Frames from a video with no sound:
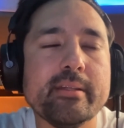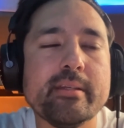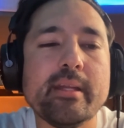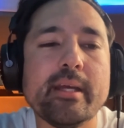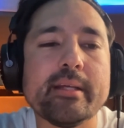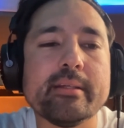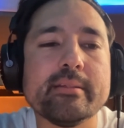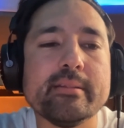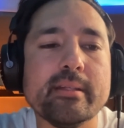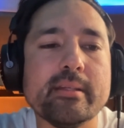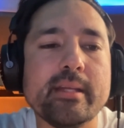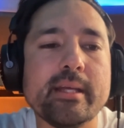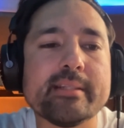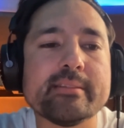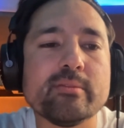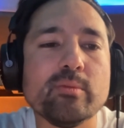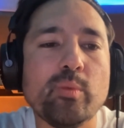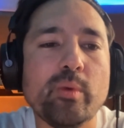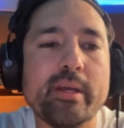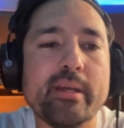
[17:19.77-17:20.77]
the
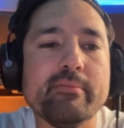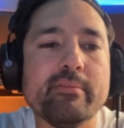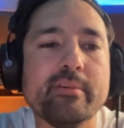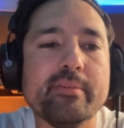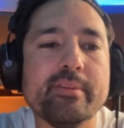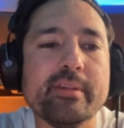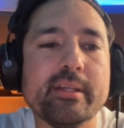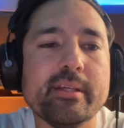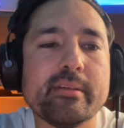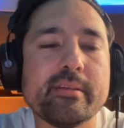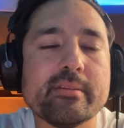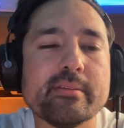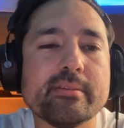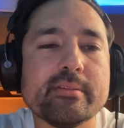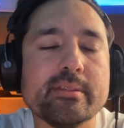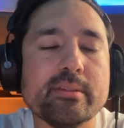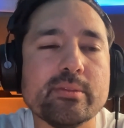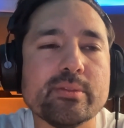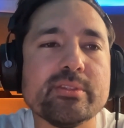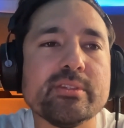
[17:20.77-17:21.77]
next wave of
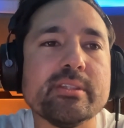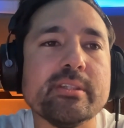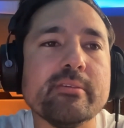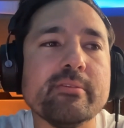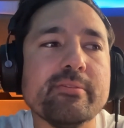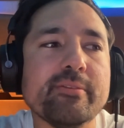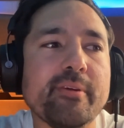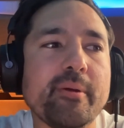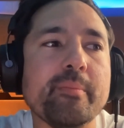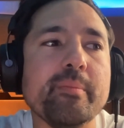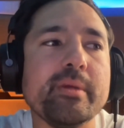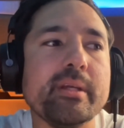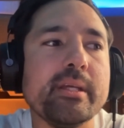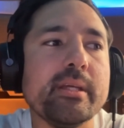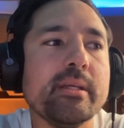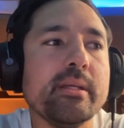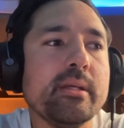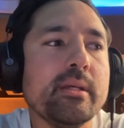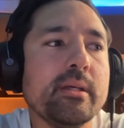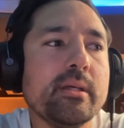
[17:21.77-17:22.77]
things you'll see from
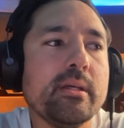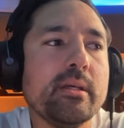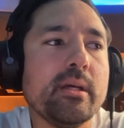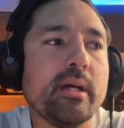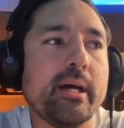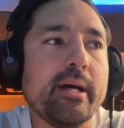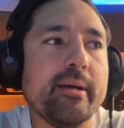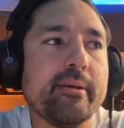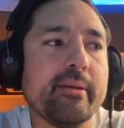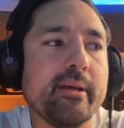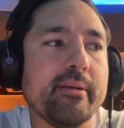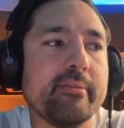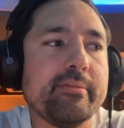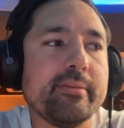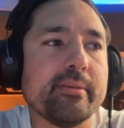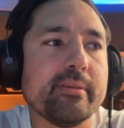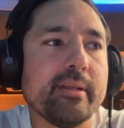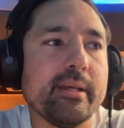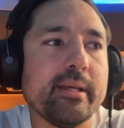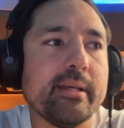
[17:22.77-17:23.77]
me, I
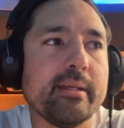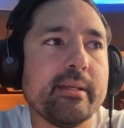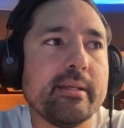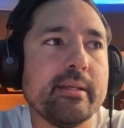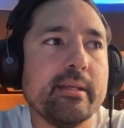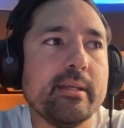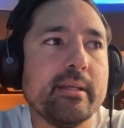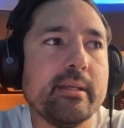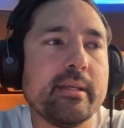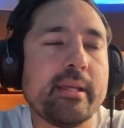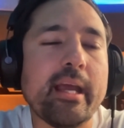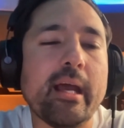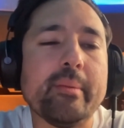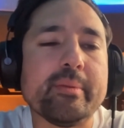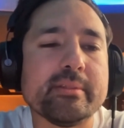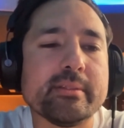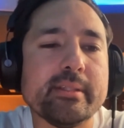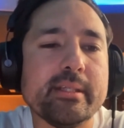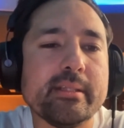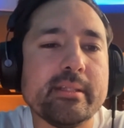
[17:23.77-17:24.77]
feel like
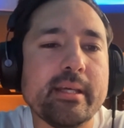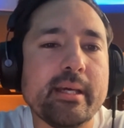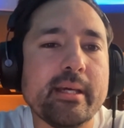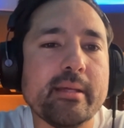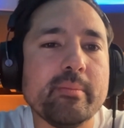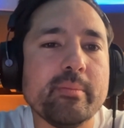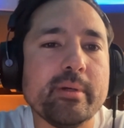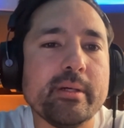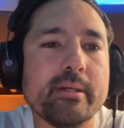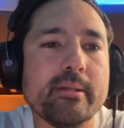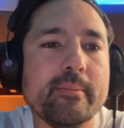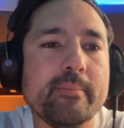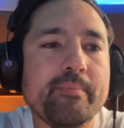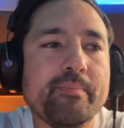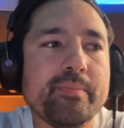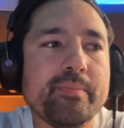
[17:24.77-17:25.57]
encapsulate that. But